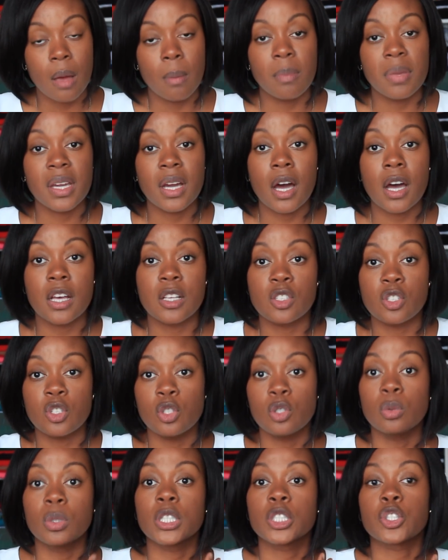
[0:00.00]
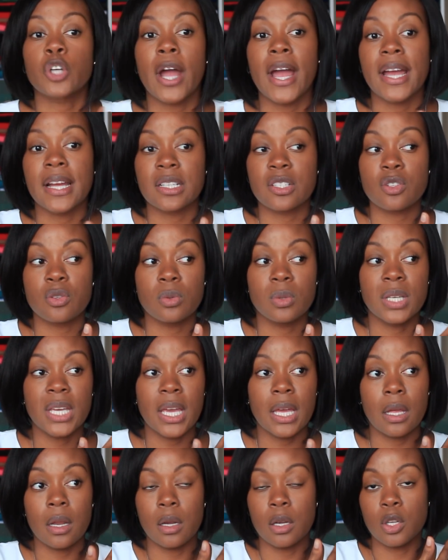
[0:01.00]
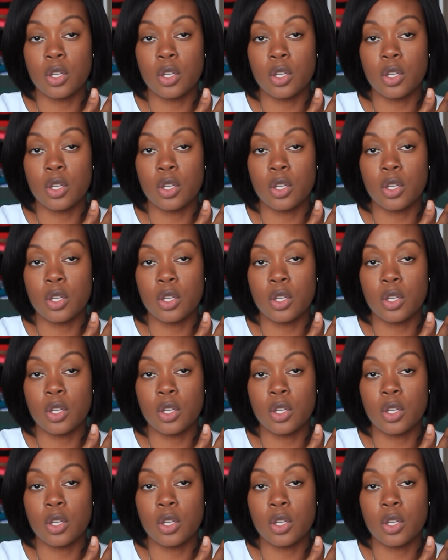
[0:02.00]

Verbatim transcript: because you are trying to get